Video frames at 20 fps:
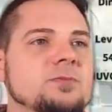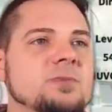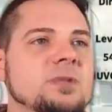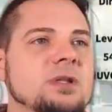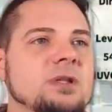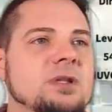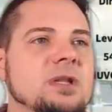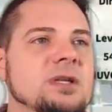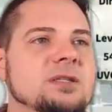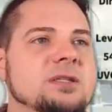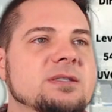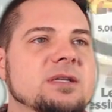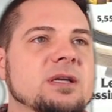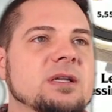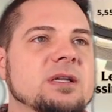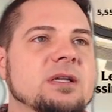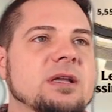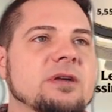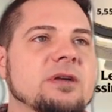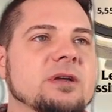like I
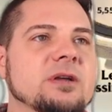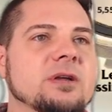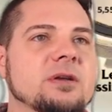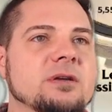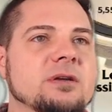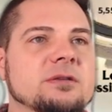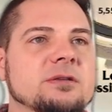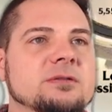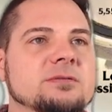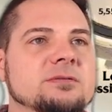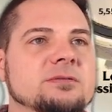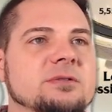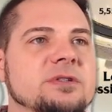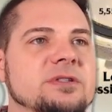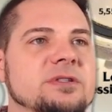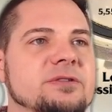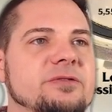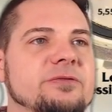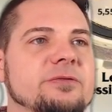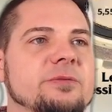said, now I gotta,
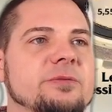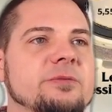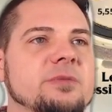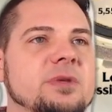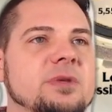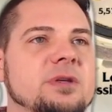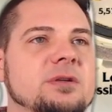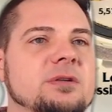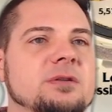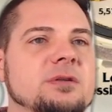these are from me.